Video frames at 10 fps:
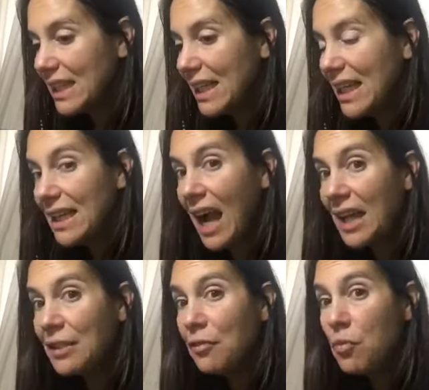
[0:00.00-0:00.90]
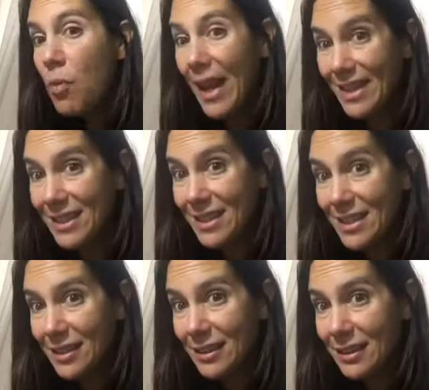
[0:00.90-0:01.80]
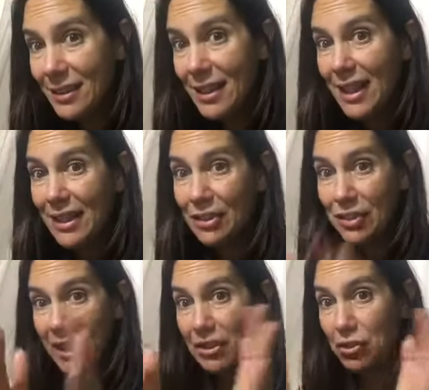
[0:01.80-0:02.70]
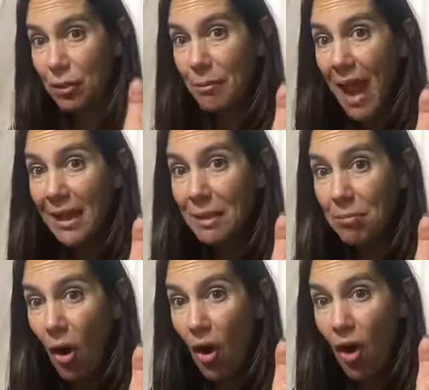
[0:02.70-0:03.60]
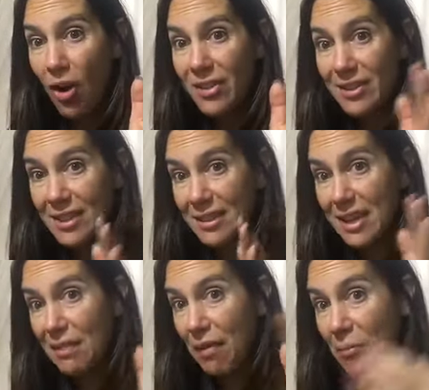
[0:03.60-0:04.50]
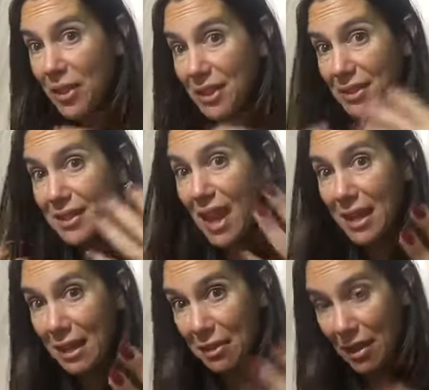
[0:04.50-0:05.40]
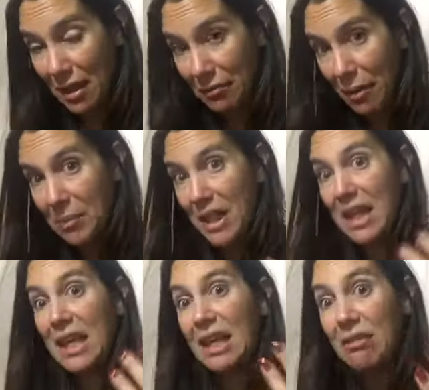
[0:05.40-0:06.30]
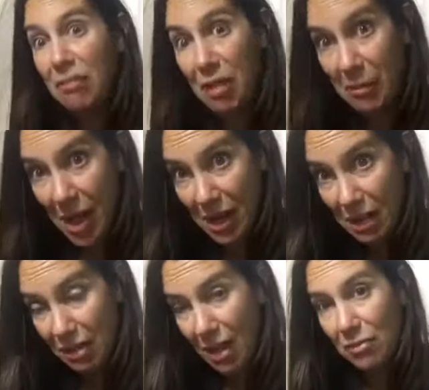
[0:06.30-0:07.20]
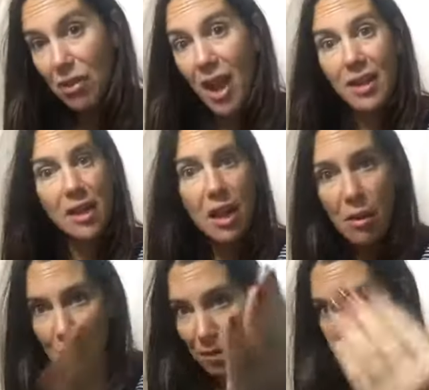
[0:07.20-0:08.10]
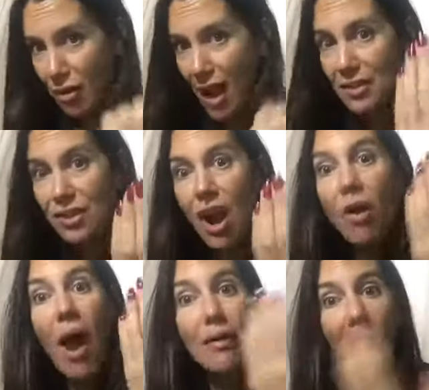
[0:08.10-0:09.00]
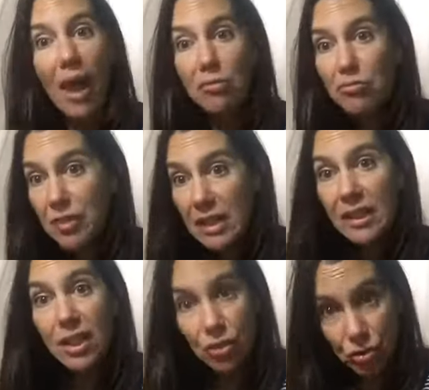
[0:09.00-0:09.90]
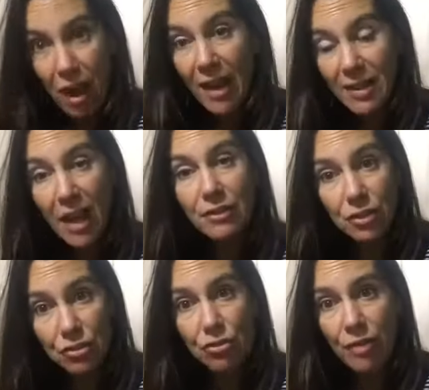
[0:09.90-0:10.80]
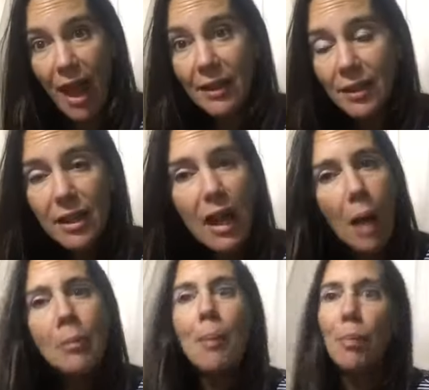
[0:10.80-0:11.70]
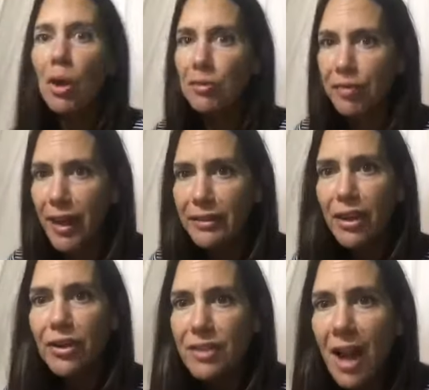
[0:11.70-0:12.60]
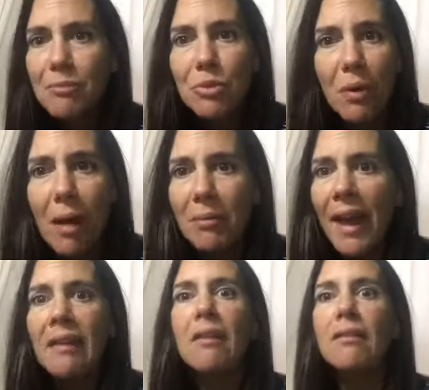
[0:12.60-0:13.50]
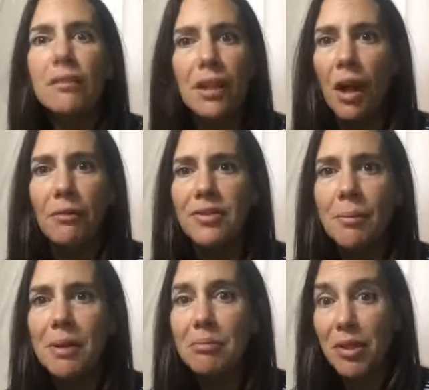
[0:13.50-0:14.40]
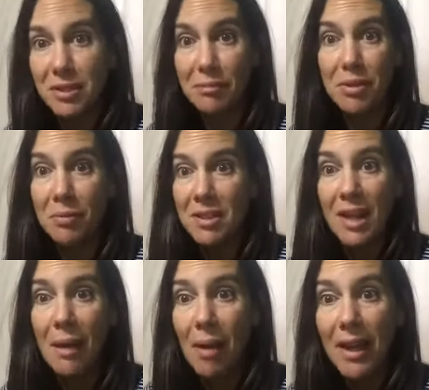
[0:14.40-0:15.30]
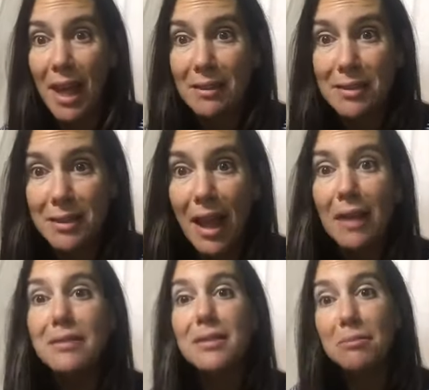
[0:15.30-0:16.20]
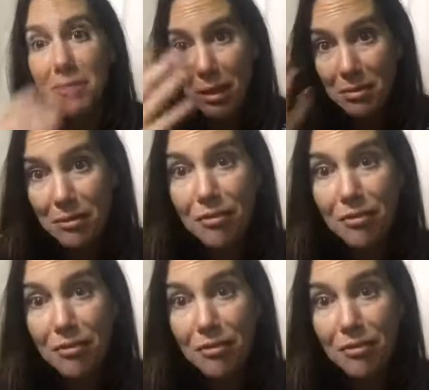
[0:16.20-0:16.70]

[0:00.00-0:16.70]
he kind of waits. There's like a dramatic pause to see if I'm going to say anything, if I'm going to give him anything, right? But you guys know, I, I really try not to do that. I'm not perfect. There are times where I'm like, you know, if somebody brings up someone's name I can't stand, sometimes it